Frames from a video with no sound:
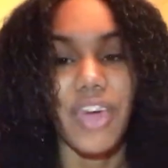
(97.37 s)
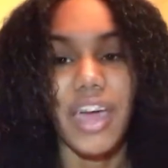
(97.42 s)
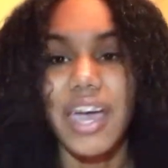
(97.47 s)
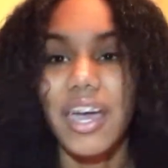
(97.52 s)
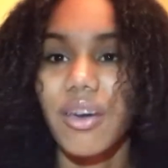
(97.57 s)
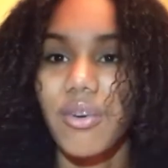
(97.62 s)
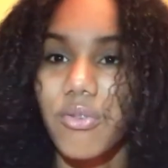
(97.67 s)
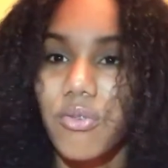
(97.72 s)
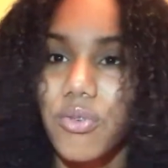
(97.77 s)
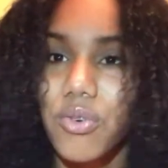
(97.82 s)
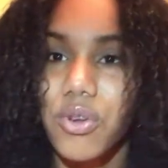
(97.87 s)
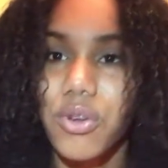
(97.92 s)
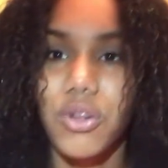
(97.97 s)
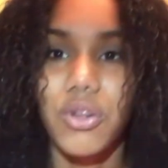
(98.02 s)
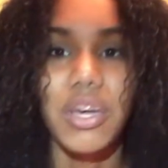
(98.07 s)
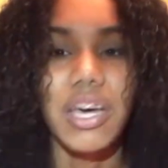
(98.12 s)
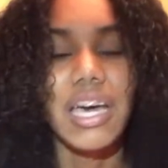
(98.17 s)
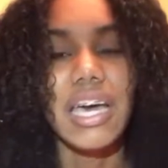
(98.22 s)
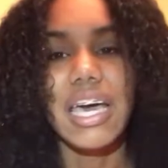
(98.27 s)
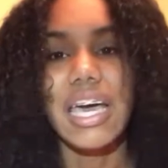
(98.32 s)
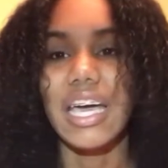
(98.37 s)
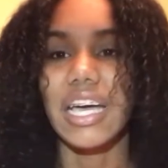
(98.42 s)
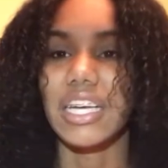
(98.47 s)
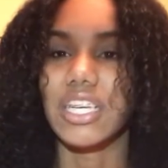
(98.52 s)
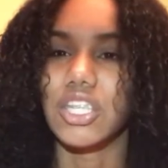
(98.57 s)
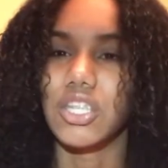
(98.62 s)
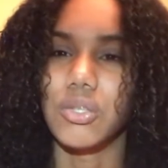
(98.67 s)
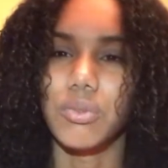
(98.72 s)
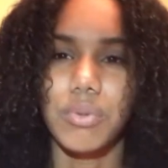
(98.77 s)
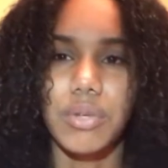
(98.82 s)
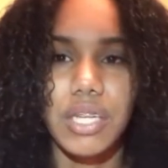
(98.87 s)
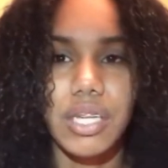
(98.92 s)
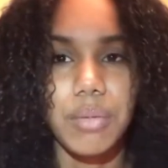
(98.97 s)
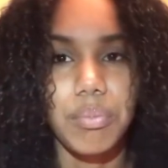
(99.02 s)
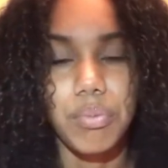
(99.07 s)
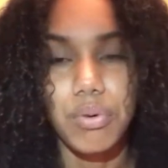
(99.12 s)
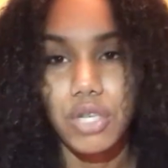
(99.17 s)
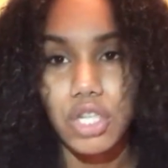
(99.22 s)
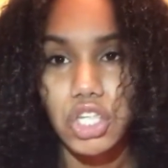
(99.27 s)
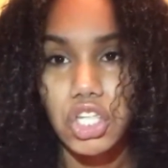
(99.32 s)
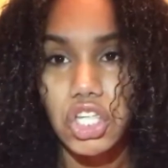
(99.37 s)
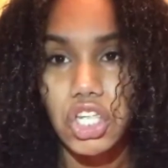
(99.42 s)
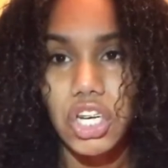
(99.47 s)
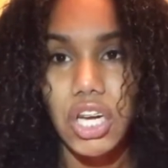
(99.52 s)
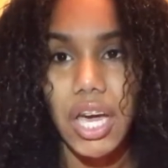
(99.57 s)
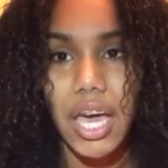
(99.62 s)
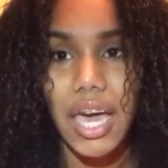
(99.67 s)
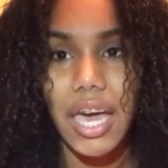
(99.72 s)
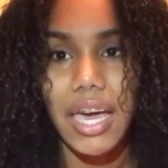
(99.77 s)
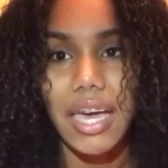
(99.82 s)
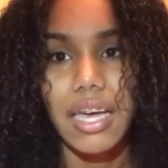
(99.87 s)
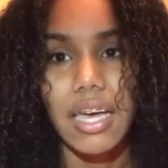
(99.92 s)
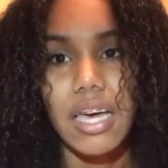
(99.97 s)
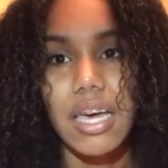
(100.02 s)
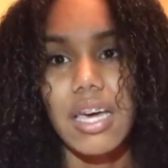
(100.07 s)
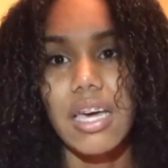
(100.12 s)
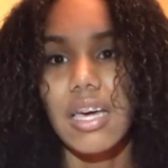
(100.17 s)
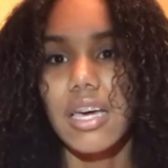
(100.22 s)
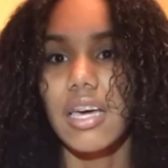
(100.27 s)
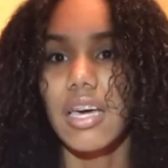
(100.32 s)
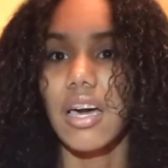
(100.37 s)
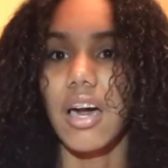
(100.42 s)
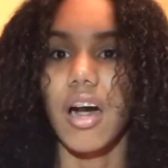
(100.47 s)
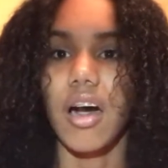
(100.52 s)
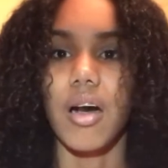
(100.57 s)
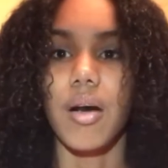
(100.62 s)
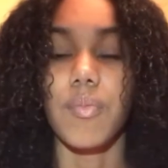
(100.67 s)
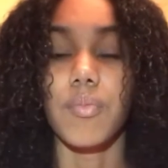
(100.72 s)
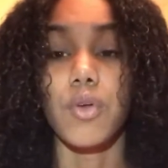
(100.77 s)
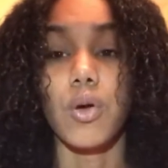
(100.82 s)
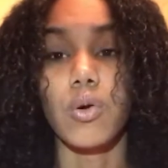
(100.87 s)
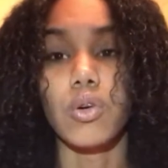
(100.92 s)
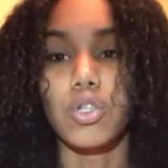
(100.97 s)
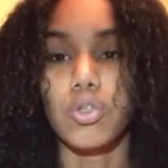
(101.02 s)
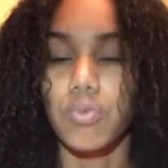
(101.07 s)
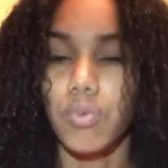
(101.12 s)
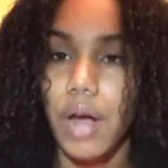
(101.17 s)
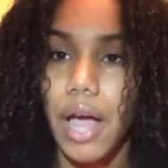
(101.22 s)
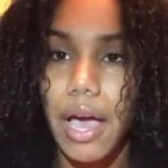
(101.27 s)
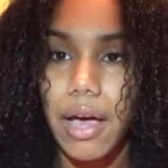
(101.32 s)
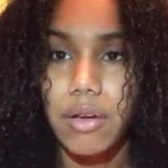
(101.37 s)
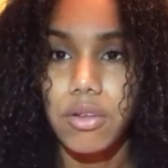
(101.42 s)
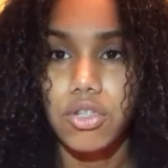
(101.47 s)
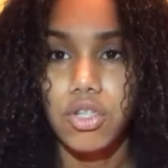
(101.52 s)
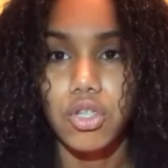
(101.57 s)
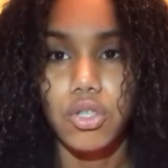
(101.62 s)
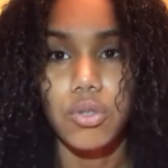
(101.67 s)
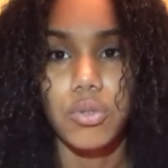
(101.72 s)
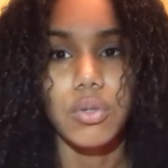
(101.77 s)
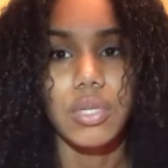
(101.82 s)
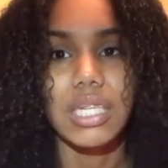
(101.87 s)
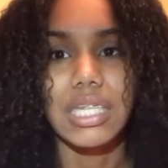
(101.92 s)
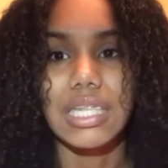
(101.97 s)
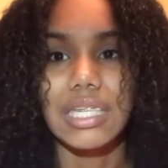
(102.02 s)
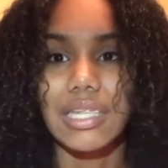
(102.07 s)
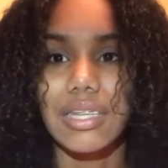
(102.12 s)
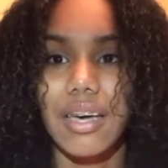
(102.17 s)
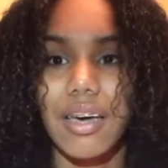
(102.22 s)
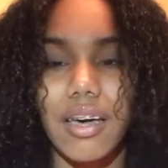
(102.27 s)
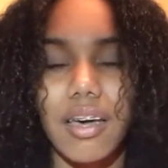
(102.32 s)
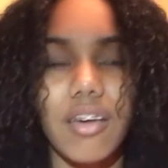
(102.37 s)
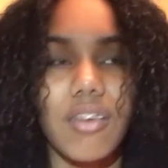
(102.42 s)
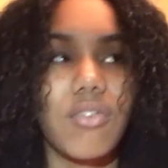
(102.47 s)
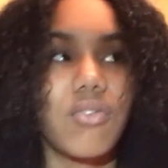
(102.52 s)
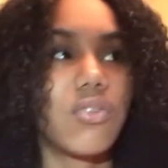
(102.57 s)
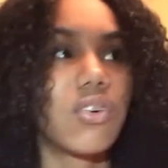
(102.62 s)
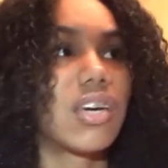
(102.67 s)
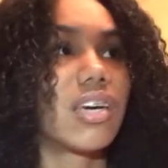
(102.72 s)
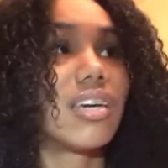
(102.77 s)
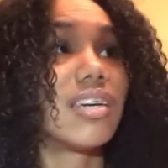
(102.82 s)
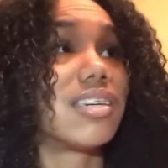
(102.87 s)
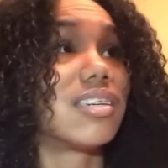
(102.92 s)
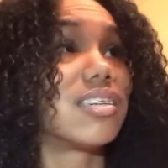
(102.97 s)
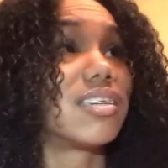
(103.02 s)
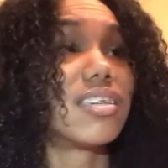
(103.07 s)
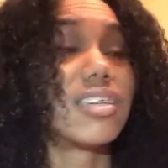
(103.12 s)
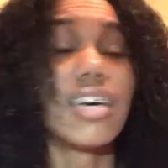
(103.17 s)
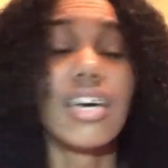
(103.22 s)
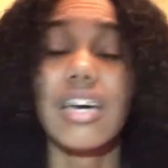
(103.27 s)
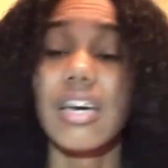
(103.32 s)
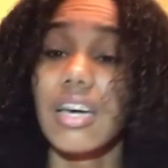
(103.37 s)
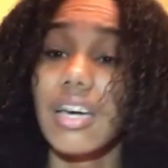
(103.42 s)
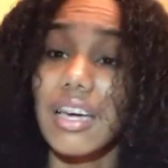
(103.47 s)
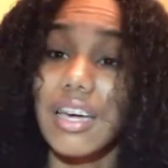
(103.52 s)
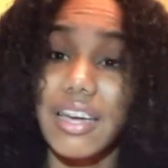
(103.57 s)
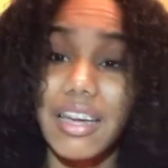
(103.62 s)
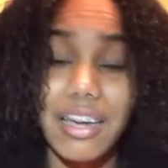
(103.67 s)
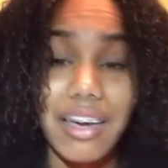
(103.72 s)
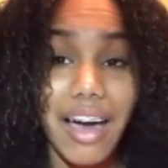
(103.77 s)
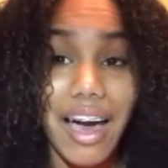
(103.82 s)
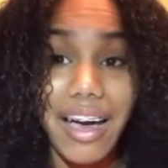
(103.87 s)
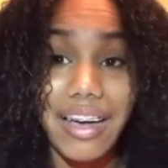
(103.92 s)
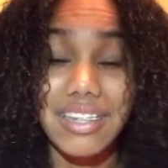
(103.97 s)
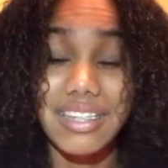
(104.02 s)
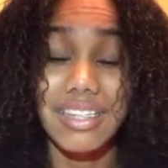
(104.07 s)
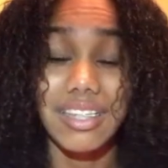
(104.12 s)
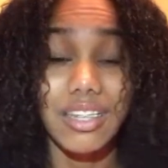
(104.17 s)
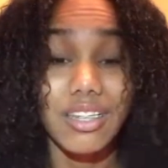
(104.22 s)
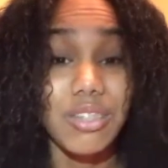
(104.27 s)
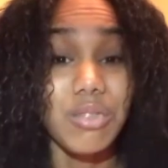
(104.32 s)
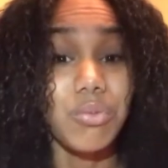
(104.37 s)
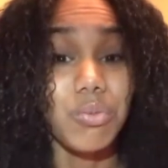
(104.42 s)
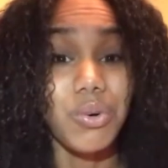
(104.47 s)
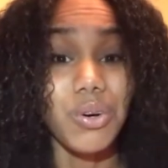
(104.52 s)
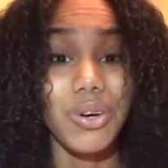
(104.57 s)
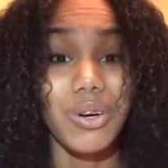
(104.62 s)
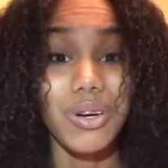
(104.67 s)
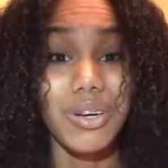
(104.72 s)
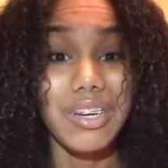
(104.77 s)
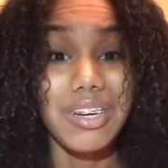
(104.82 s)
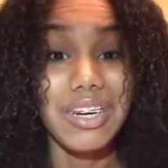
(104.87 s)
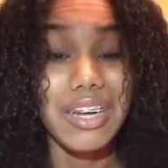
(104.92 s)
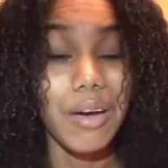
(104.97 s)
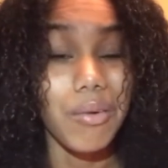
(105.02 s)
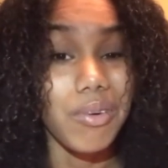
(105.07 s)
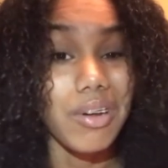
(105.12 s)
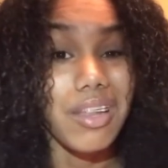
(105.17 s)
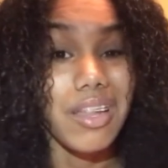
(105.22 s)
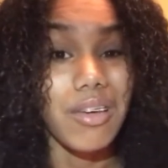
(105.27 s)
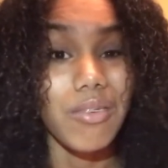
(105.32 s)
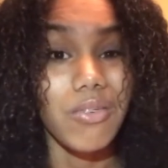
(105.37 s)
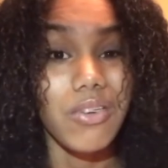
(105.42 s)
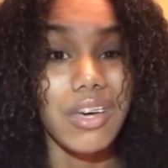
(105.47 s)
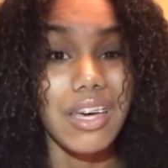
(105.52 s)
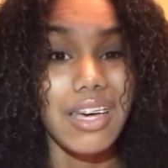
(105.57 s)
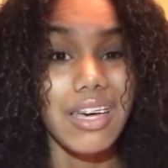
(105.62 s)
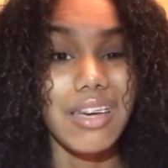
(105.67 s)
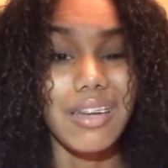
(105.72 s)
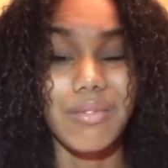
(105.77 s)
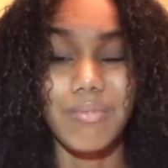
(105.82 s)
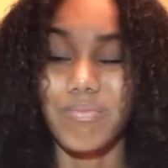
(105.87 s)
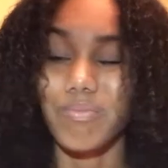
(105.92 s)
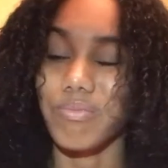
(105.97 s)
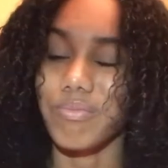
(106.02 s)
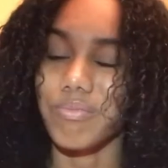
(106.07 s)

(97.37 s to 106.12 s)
thankful and just really appreciate those around you and stuff, because guys, in this world that we're living in,